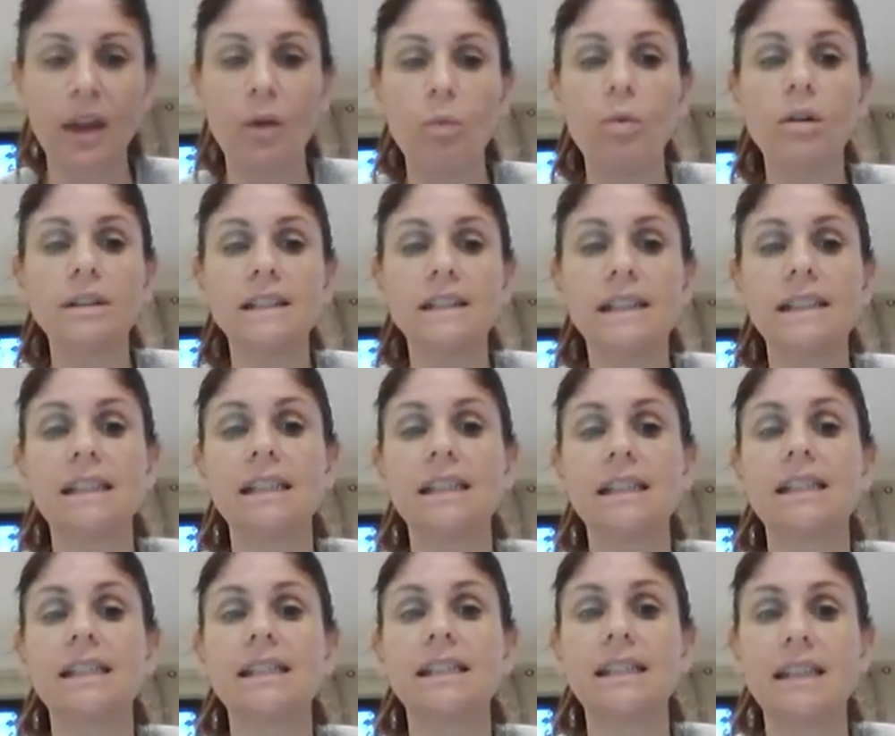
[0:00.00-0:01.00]
What is the
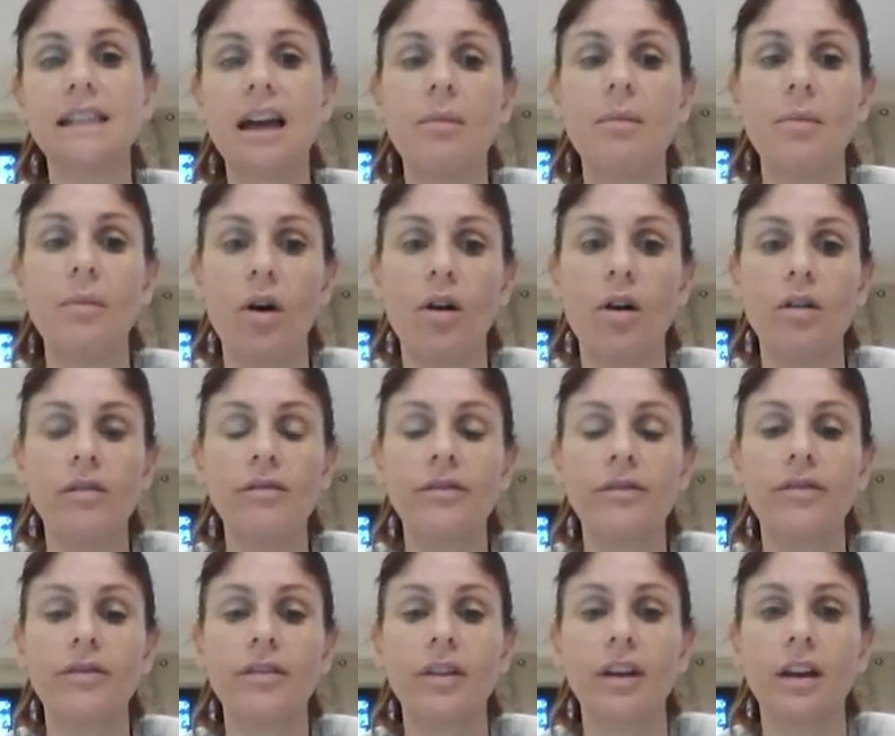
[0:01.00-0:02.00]
sum
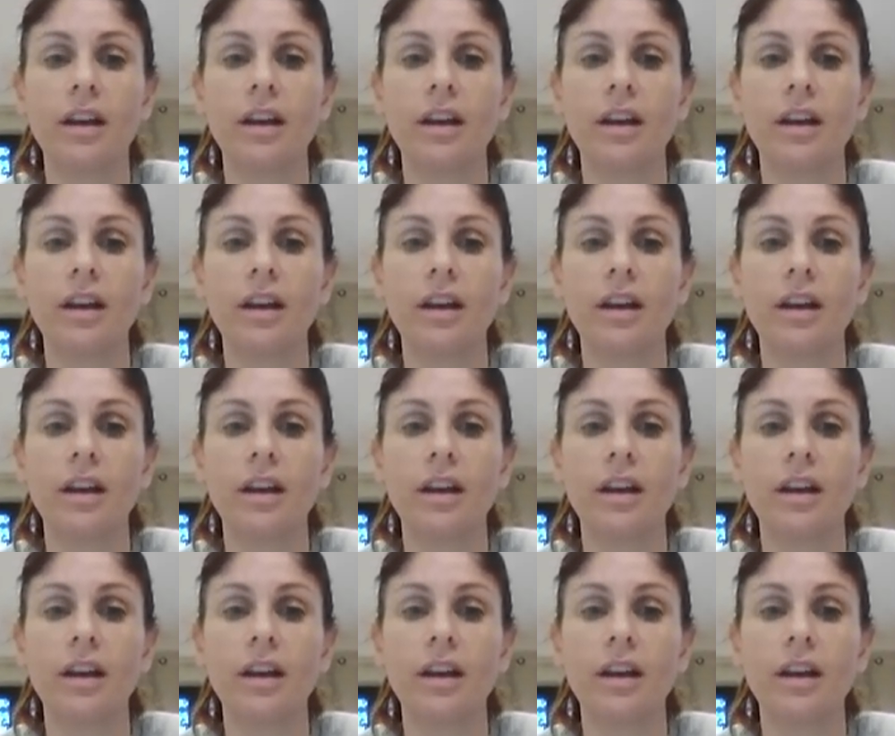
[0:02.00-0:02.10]
of,